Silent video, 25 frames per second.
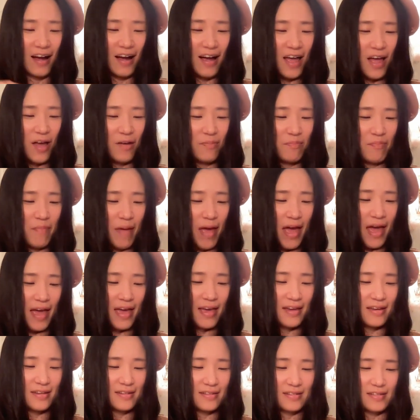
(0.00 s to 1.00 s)
I have
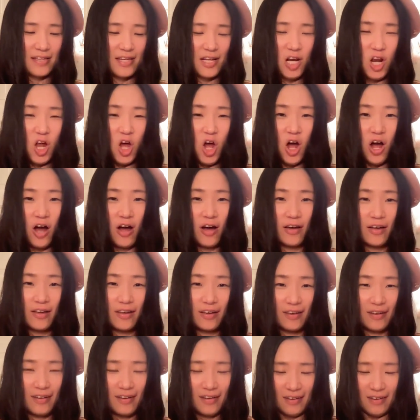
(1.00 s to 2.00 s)
made,
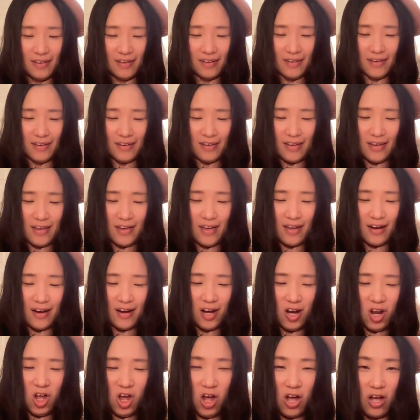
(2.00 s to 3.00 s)
look,
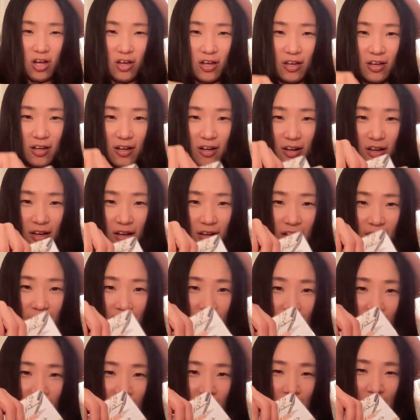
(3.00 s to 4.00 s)
I
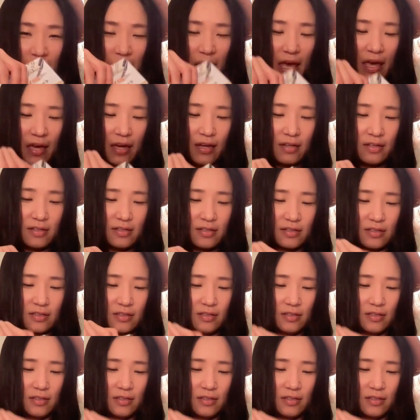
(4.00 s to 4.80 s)
have made